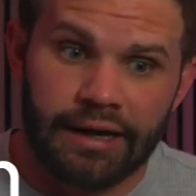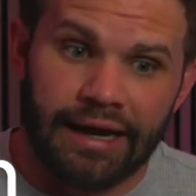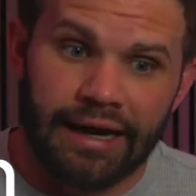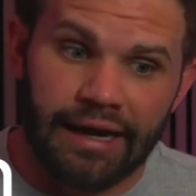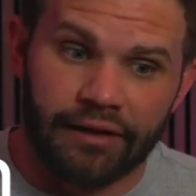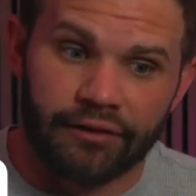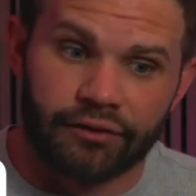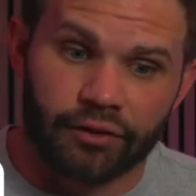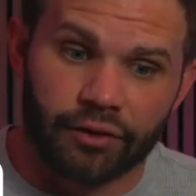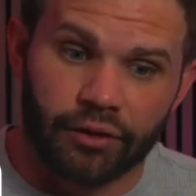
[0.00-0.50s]

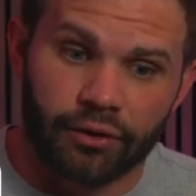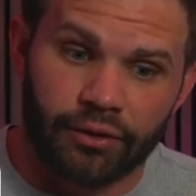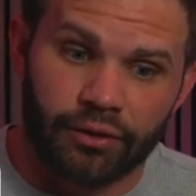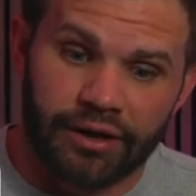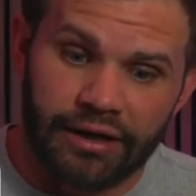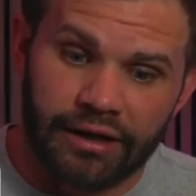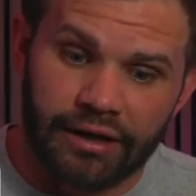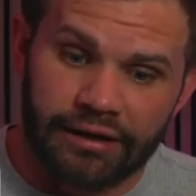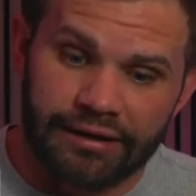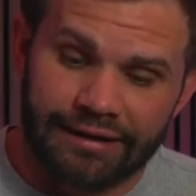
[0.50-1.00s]
And so
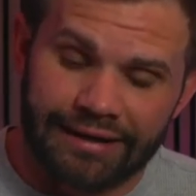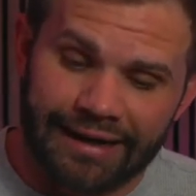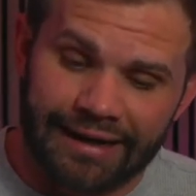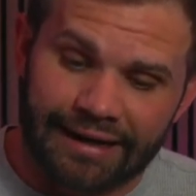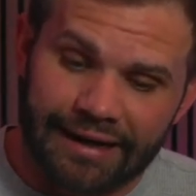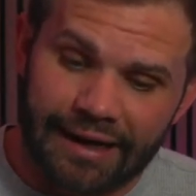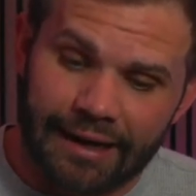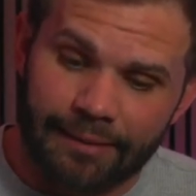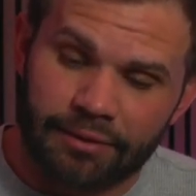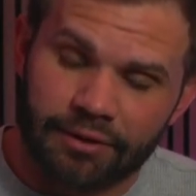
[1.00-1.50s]
that
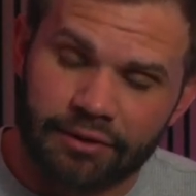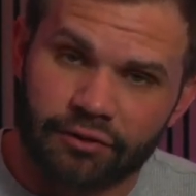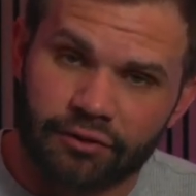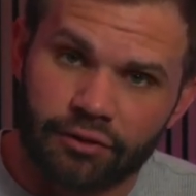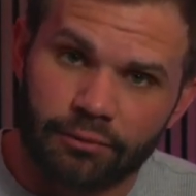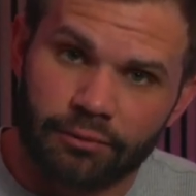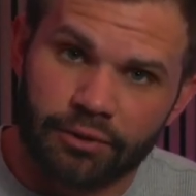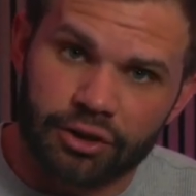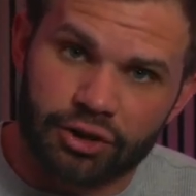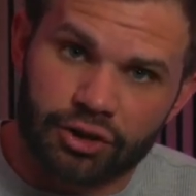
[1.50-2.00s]
gap gets so
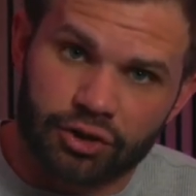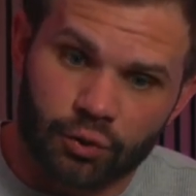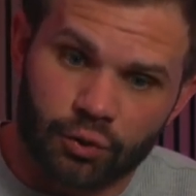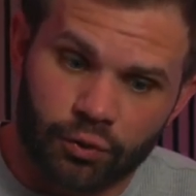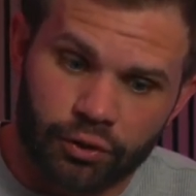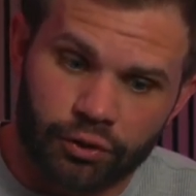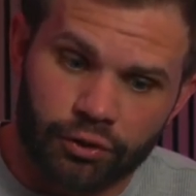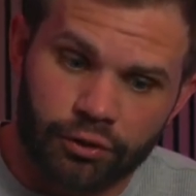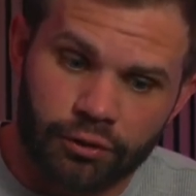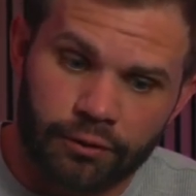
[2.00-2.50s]
much
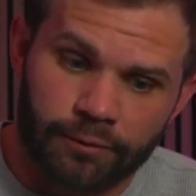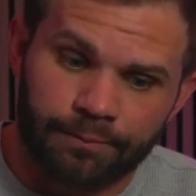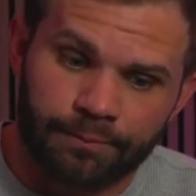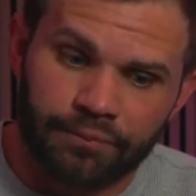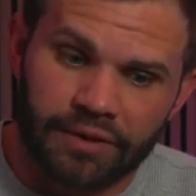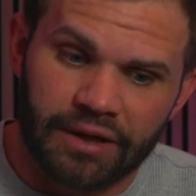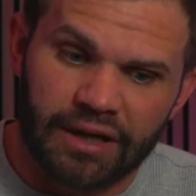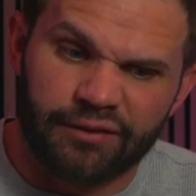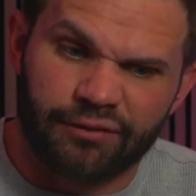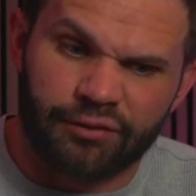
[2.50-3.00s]
shorter
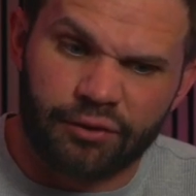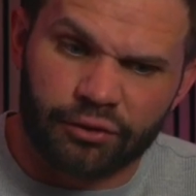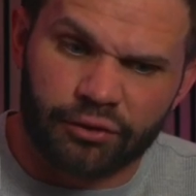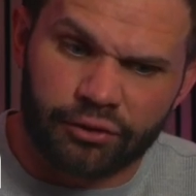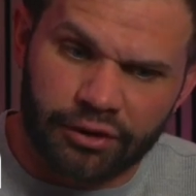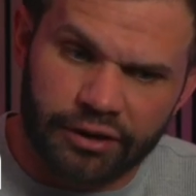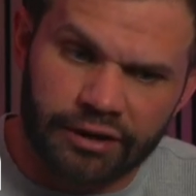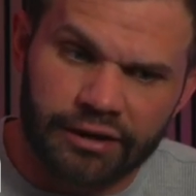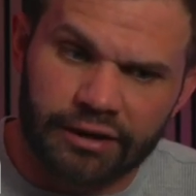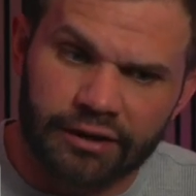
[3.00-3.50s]
if you're
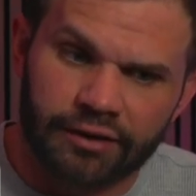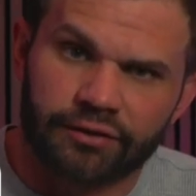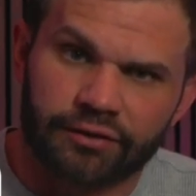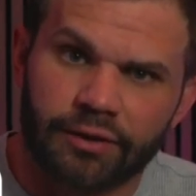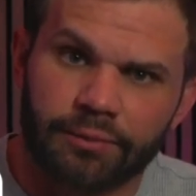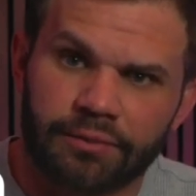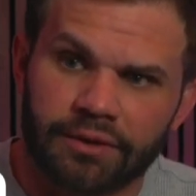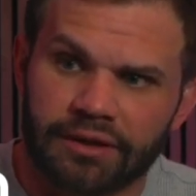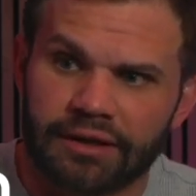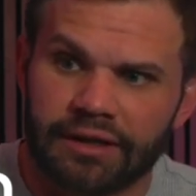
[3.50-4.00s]
thinking of
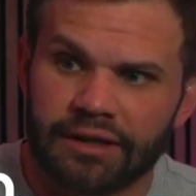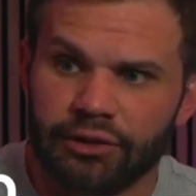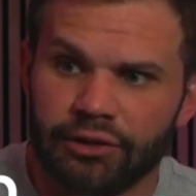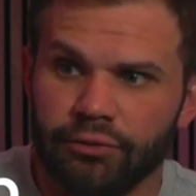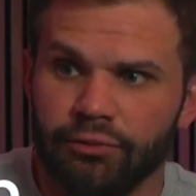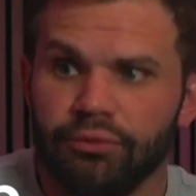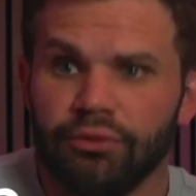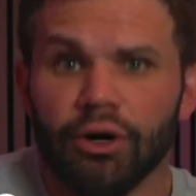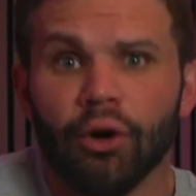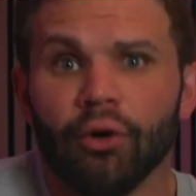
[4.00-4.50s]
something that you
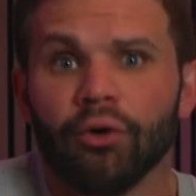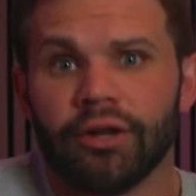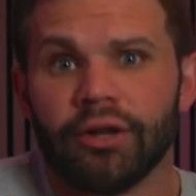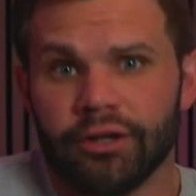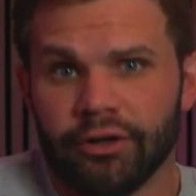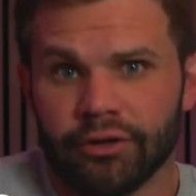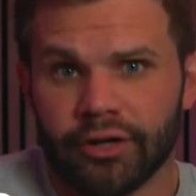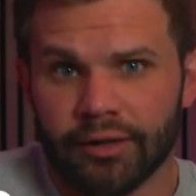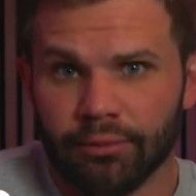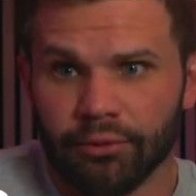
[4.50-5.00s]
know that
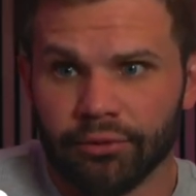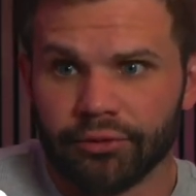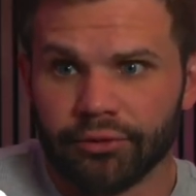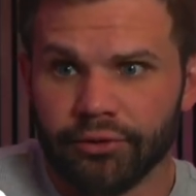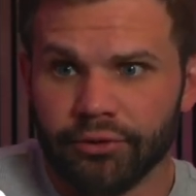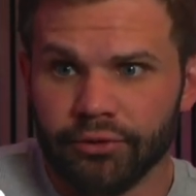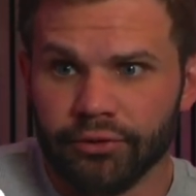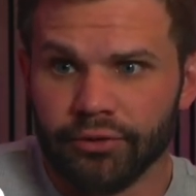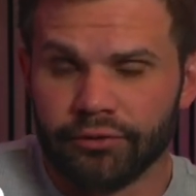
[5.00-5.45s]
you're able to do.